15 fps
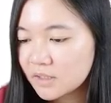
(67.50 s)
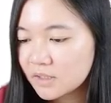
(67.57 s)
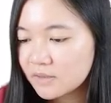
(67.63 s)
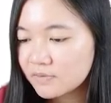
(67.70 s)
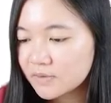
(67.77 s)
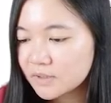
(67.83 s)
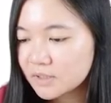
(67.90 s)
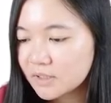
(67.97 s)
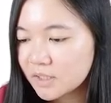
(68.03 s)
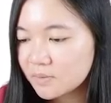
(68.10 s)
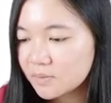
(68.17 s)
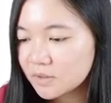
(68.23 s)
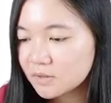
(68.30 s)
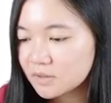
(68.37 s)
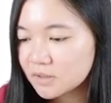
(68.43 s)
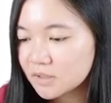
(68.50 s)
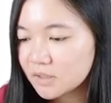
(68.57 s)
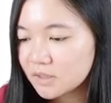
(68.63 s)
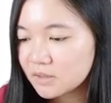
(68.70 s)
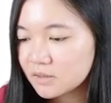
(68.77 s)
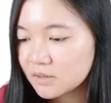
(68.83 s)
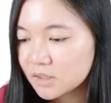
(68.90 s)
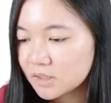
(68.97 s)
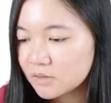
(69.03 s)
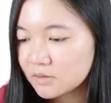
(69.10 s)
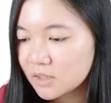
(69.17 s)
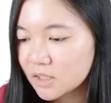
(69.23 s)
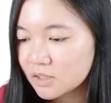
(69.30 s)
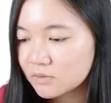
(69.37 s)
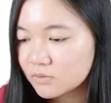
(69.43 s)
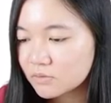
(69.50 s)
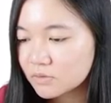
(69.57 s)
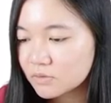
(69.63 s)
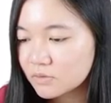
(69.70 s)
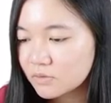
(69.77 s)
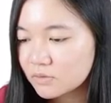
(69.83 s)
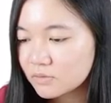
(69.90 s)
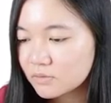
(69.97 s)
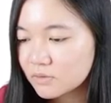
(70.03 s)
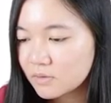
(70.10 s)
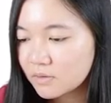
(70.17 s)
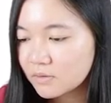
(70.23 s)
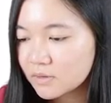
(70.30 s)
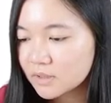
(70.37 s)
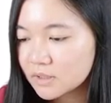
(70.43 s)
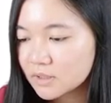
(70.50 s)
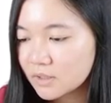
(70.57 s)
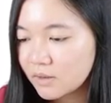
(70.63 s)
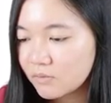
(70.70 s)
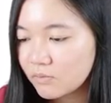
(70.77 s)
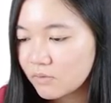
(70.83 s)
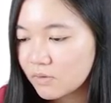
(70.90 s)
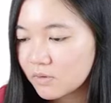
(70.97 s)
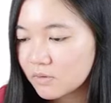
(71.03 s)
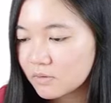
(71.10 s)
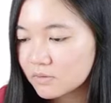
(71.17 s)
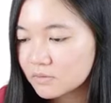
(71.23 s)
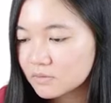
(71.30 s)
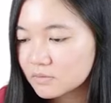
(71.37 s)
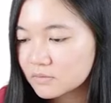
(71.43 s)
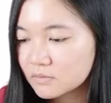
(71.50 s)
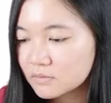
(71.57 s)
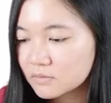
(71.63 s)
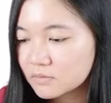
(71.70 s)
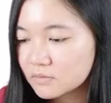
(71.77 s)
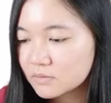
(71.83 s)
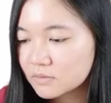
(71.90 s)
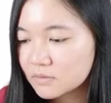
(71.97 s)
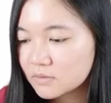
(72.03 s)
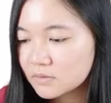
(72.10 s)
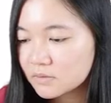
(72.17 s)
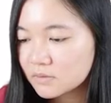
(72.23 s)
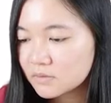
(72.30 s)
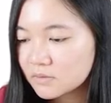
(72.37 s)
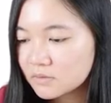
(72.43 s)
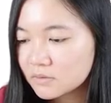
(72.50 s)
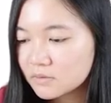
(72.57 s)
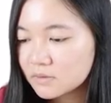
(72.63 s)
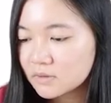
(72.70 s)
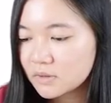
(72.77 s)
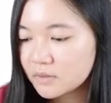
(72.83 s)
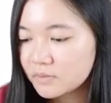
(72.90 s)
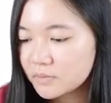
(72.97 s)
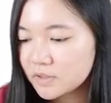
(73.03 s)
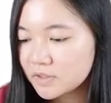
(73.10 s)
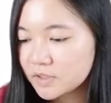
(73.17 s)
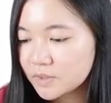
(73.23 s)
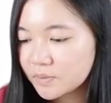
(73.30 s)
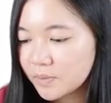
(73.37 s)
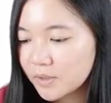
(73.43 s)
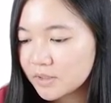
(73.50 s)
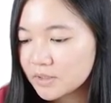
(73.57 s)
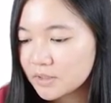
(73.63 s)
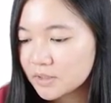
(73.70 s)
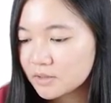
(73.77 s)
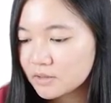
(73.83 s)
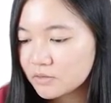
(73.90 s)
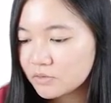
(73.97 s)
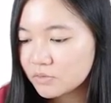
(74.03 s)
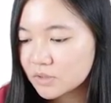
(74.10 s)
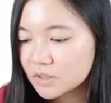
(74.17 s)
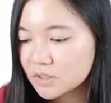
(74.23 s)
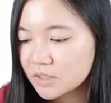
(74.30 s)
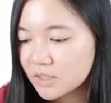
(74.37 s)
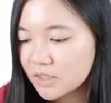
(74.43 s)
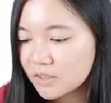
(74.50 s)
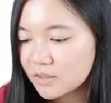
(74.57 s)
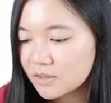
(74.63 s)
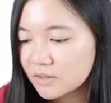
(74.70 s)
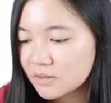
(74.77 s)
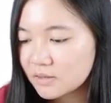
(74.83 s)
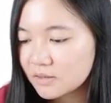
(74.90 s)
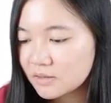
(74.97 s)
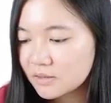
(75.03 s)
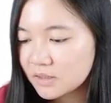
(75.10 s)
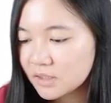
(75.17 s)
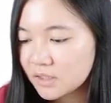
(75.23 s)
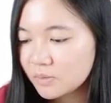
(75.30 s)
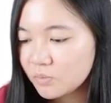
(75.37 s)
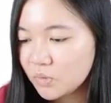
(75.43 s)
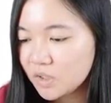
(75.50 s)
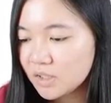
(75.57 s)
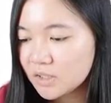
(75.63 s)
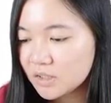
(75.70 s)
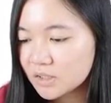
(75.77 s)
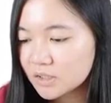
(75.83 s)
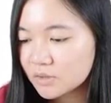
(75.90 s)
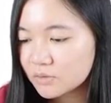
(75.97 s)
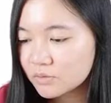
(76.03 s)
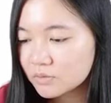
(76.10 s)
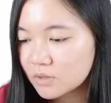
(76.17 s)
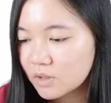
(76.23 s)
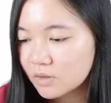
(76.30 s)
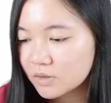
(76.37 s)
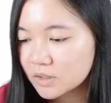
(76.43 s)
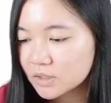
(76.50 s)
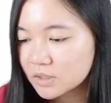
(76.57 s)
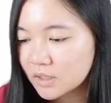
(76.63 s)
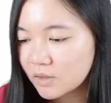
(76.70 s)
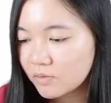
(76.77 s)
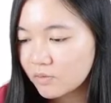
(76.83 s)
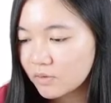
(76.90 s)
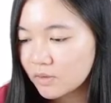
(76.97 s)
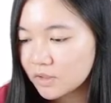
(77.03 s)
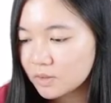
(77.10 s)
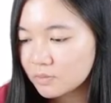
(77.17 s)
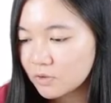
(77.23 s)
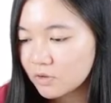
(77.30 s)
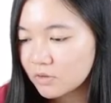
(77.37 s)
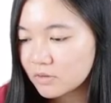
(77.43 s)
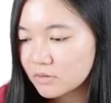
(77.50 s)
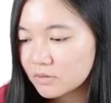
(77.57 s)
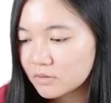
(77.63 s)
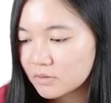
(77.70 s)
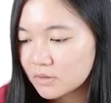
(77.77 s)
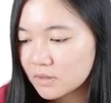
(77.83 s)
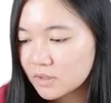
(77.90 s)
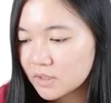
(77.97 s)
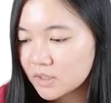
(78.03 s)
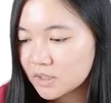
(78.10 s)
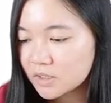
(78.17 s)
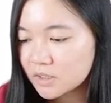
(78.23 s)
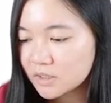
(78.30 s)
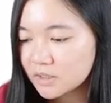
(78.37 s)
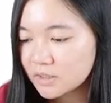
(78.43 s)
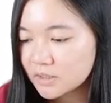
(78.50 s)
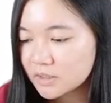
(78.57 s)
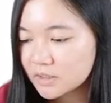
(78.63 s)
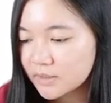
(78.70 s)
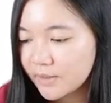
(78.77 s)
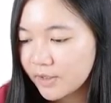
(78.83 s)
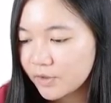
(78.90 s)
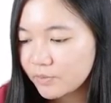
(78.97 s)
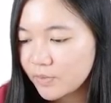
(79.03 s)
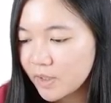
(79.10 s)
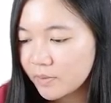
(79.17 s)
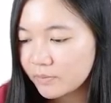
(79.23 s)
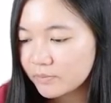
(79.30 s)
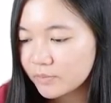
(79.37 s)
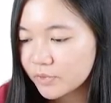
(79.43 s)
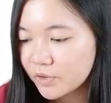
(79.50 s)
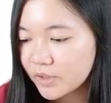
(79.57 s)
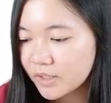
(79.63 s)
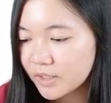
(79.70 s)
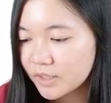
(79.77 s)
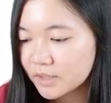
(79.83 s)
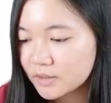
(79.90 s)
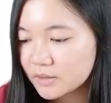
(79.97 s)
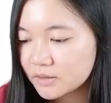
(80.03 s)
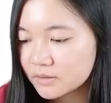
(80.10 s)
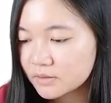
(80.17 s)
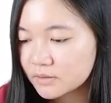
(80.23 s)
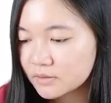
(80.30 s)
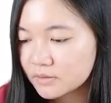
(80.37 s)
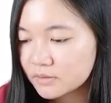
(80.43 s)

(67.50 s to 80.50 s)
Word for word: If it's labeled here, you can also call it cell wall. If it's pointing towards here, please don't call it cell wall anymore. This is cell membrane.